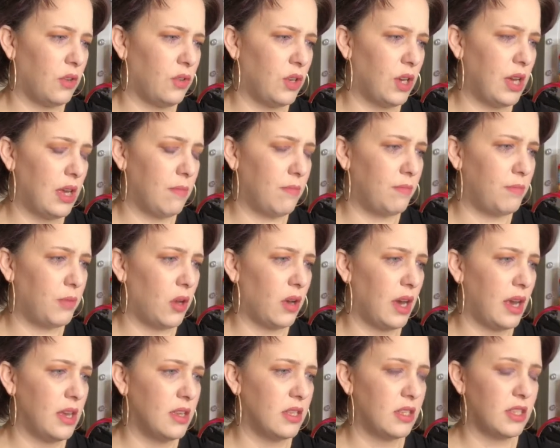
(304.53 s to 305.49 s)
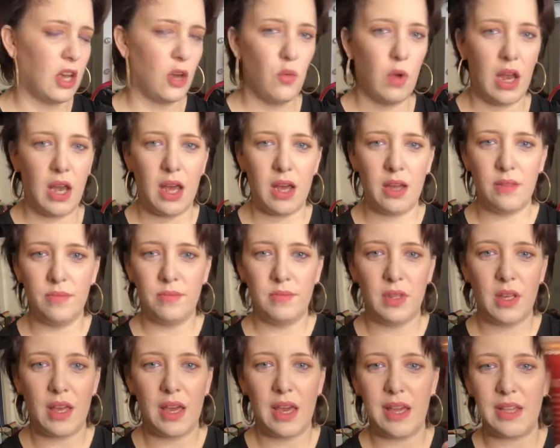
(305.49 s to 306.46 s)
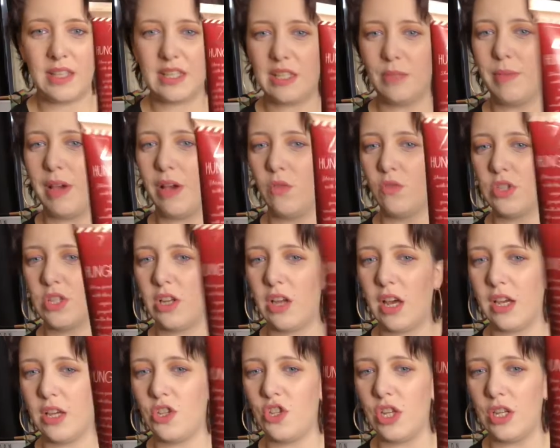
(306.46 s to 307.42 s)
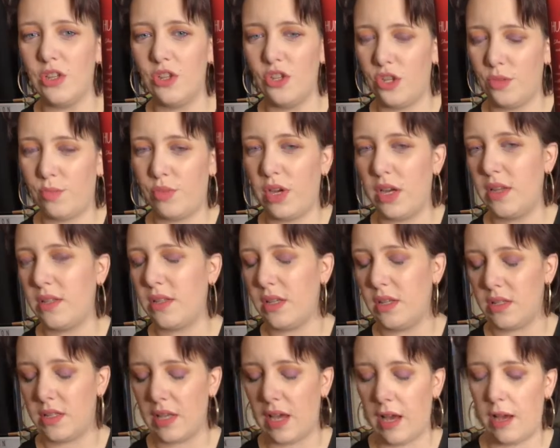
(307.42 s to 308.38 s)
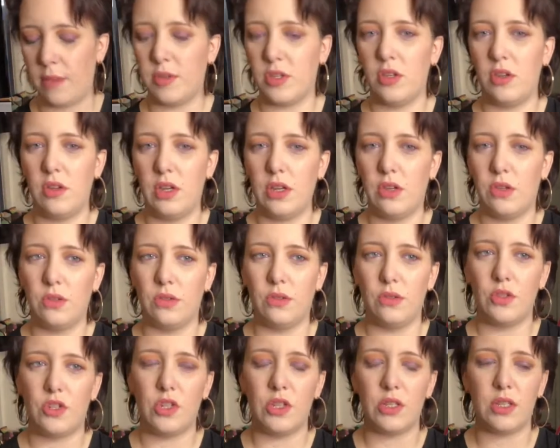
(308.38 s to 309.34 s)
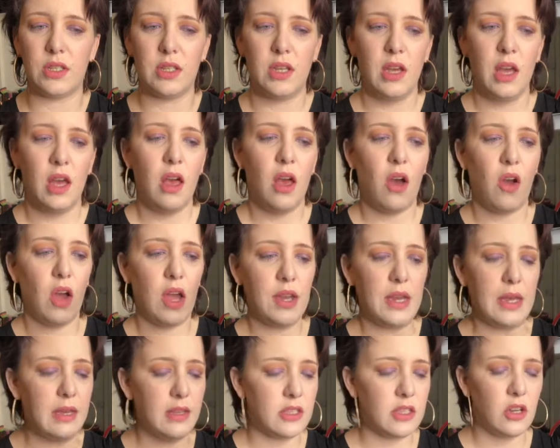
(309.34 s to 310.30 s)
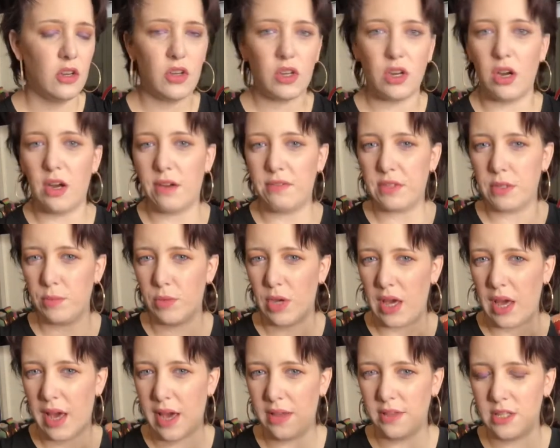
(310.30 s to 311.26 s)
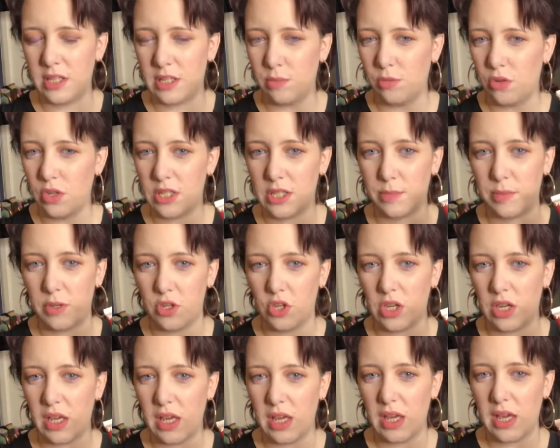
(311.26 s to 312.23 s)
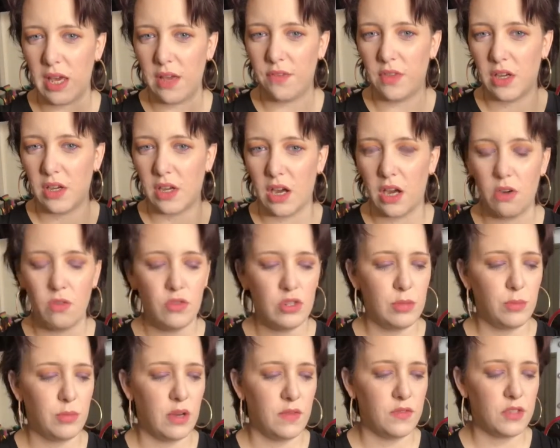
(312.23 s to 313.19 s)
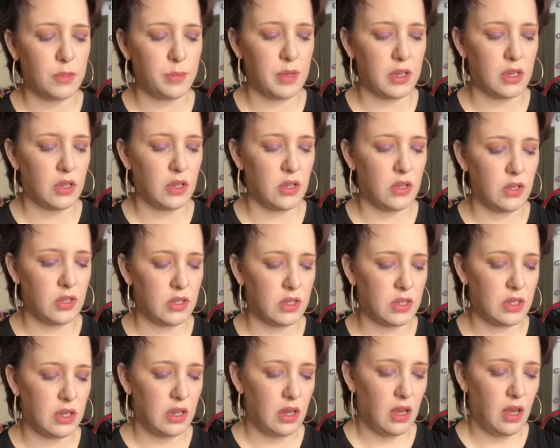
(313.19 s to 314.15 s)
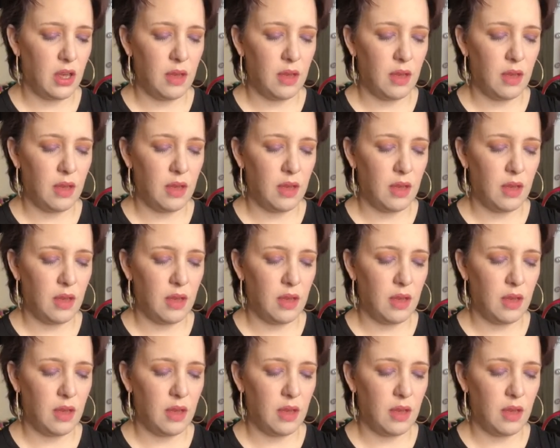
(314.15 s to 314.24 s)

cream by Zoella. It smells like gingerbread. It's absolutely gorgeous. I need to look after my hands more, especially in the colder months, because